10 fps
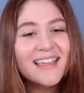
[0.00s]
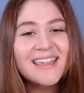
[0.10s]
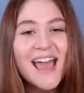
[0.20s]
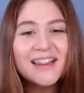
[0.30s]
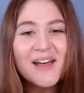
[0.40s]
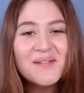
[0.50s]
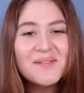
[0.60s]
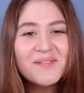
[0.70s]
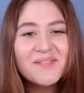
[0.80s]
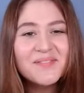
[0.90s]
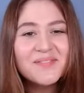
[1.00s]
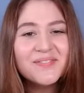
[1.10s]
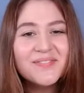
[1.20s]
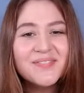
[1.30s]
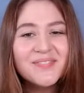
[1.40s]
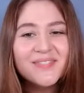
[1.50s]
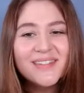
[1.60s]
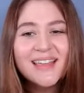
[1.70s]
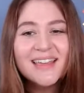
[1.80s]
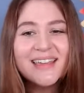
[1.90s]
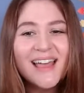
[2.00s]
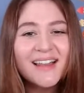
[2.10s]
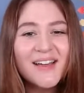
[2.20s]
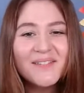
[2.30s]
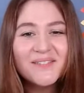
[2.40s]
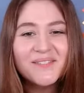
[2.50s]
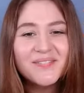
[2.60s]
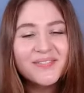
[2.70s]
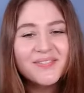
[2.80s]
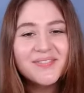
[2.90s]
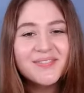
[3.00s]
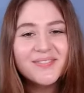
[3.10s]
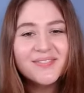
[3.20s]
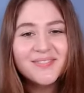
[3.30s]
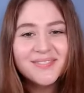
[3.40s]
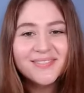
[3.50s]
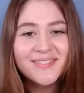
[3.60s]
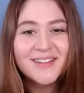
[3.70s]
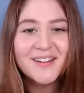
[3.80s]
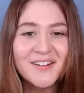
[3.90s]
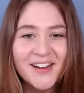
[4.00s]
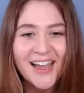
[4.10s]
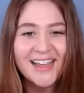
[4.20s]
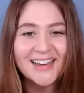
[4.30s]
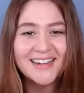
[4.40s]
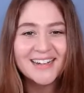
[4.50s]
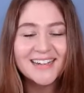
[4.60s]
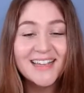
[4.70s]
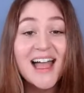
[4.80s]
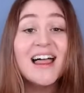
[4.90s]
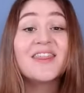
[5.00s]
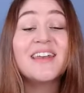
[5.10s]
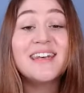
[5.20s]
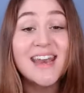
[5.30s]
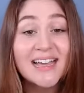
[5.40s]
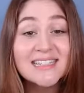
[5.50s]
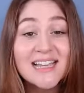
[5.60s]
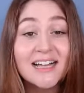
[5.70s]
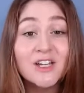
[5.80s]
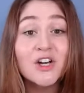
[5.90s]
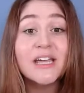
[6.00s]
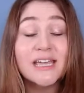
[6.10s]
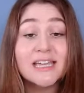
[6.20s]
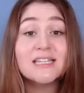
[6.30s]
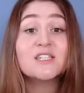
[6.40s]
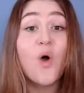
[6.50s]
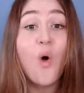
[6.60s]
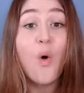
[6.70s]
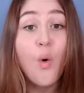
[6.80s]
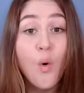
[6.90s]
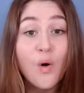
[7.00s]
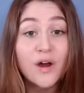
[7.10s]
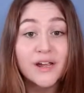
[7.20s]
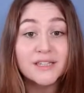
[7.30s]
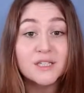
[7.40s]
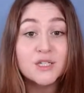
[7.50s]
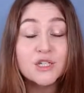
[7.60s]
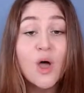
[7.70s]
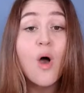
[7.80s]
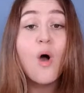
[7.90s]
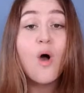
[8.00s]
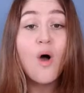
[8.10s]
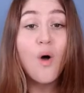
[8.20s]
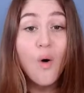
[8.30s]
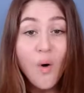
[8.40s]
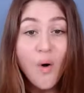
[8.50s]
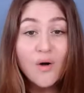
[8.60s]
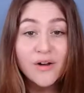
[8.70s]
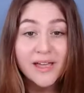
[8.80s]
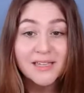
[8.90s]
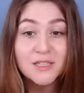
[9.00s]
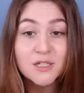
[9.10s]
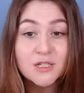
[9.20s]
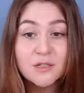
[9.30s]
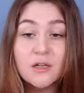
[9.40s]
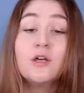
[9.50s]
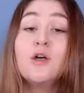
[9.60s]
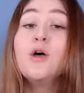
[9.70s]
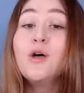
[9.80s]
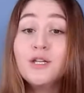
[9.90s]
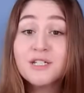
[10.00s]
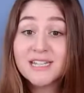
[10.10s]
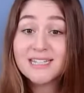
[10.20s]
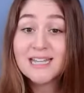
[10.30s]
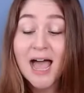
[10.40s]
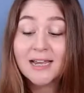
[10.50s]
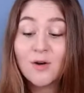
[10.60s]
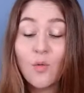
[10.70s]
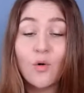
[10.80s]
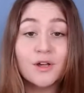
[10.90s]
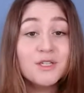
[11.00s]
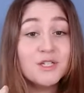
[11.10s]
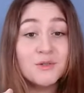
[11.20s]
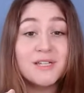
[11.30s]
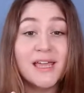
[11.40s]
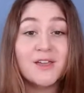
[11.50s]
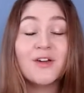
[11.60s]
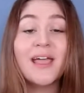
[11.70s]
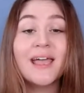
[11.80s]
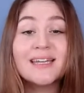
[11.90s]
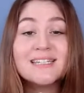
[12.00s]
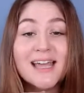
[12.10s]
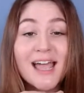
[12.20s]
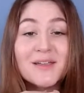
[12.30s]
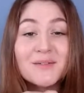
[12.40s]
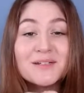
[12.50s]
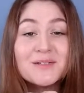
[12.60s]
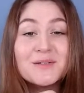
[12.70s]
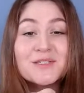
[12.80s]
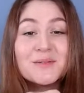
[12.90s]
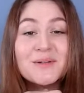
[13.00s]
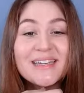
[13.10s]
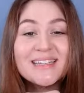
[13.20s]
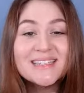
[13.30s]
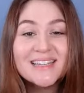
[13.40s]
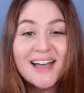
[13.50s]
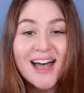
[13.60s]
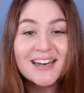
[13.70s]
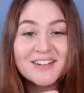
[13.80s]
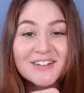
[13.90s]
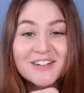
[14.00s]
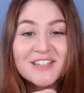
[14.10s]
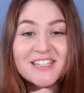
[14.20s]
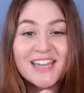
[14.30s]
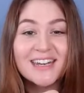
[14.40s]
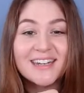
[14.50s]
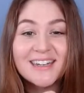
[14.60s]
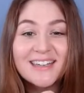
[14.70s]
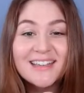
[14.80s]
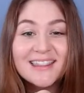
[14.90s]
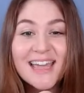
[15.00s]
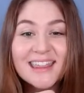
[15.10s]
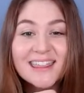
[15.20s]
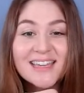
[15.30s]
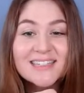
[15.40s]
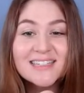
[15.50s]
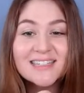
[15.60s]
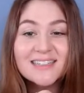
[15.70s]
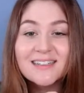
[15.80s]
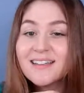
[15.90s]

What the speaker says: Yellow. Yellow. Great. The next color is orange. Orange. To sign orange, you take your hand and you're going to squeeze under your chin like this.